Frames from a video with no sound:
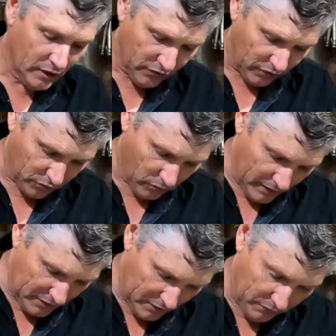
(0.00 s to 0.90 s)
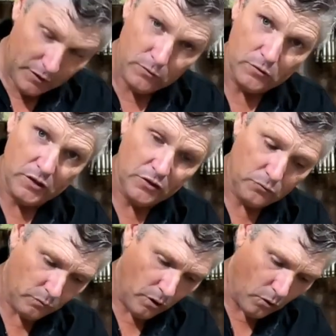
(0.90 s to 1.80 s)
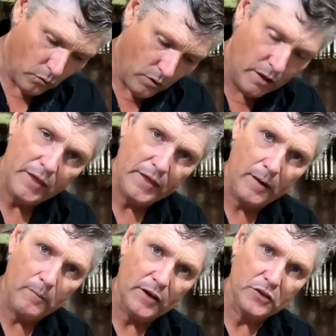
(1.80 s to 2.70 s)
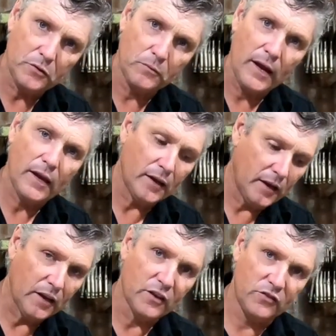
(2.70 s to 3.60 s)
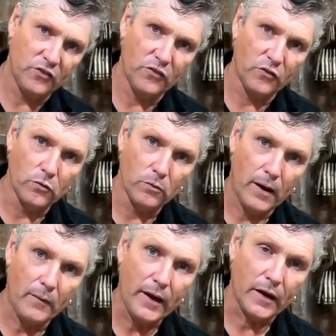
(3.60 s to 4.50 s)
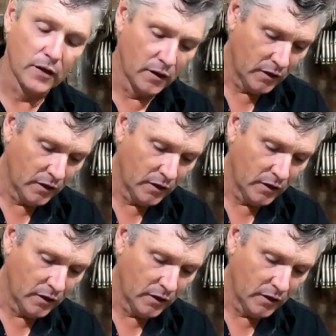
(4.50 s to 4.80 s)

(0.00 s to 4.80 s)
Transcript: so it's quite difficult to just roll that much around and get it consistent all the way around.